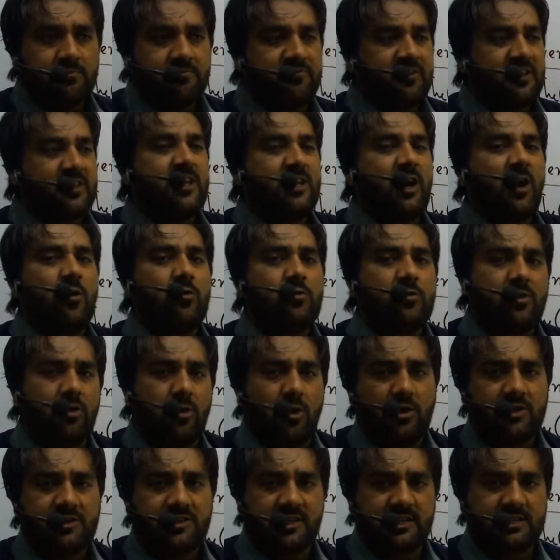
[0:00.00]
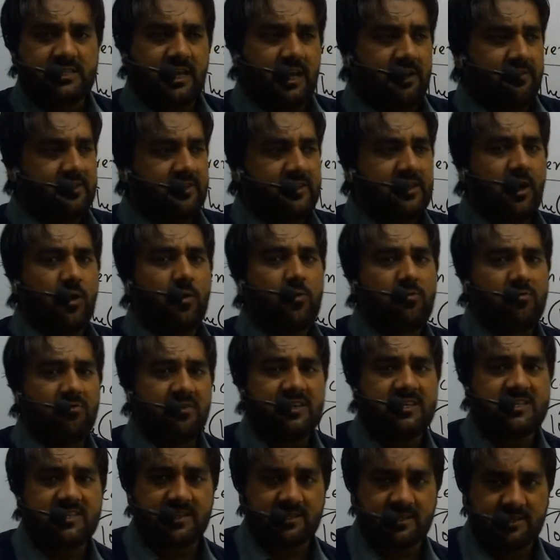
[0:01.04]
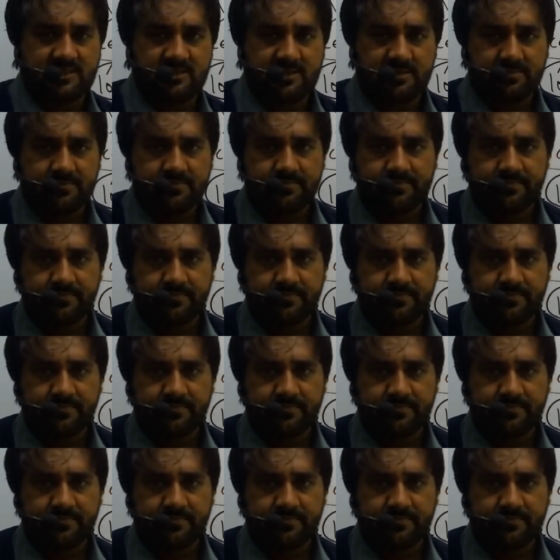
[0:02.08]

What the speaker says: without logics or without reasons.